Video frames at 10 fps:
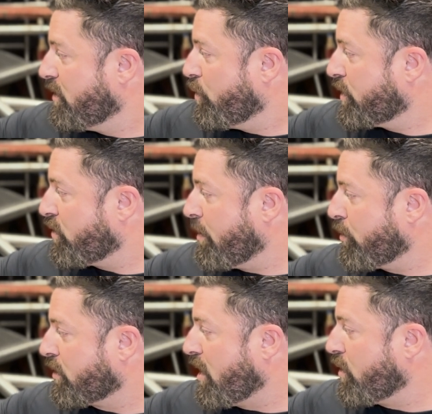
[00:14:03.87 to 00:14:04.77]
with their
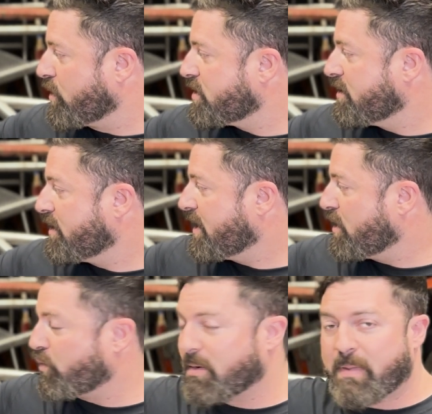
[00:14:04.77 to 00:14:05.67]
upper and lowers and
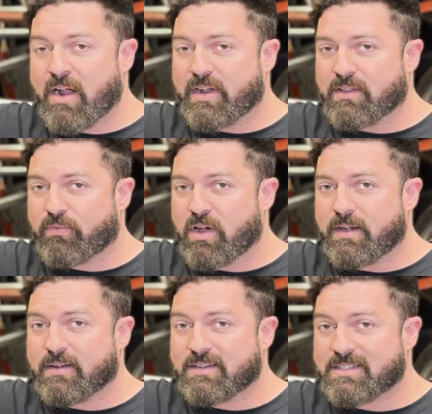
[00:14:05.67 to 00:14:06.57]
a rear bearing in the front,
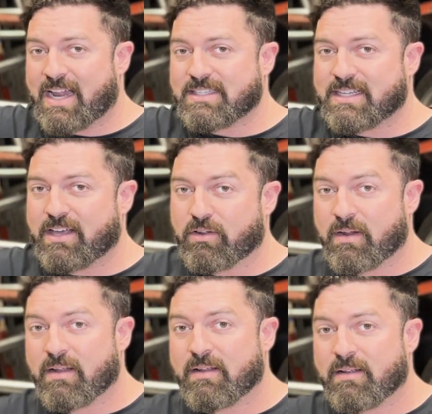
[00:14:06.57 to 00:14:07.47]
tied it together.
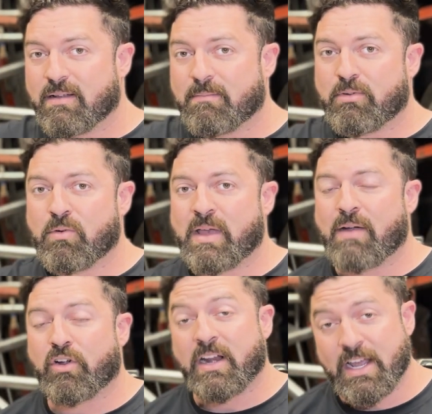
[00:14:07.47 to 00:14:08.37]
Boom, we
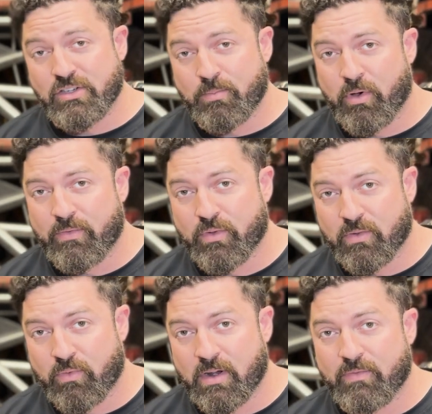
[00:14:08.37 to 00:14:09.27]
have our connection point for the
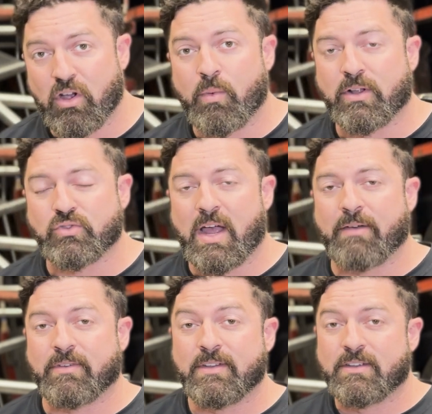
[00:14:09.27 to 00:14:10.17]
front of the all-wheel
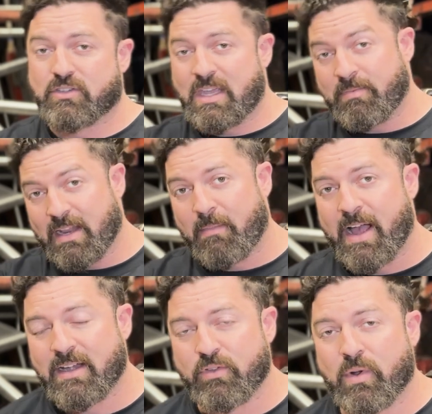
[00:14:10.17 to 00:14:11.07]
drive. So keep that in
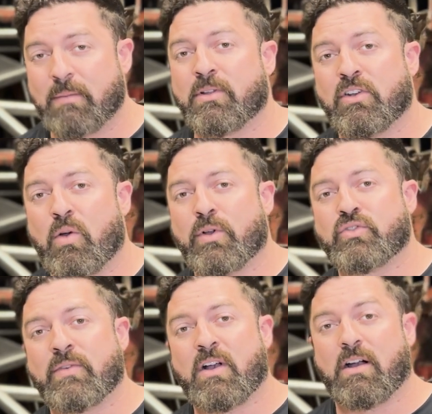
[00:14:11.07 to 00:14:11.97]
mind if you want to build an all-wheel
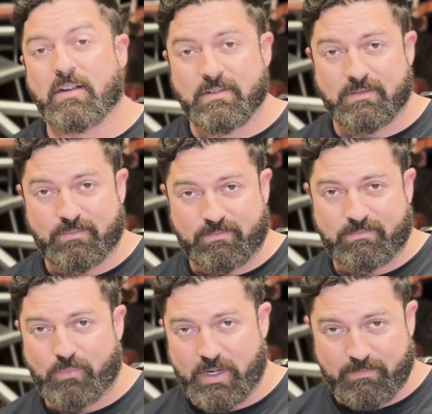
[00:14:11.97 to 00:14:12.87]
drive car and
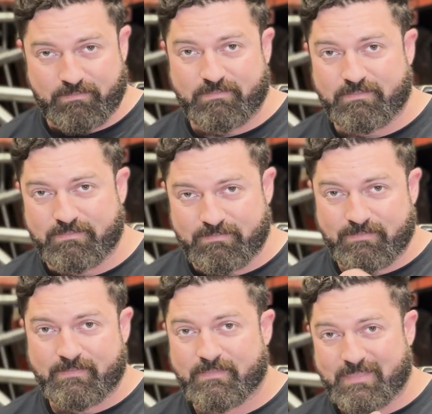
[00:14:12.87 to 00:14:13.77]
want to
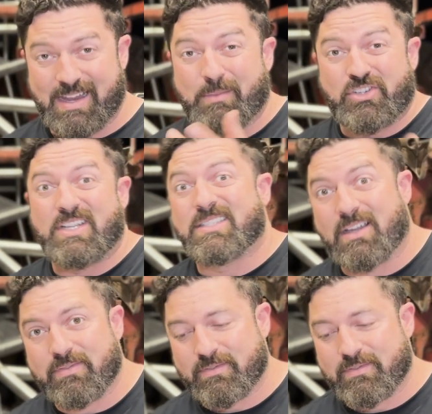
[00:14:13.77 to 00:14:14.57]
not machine stuff.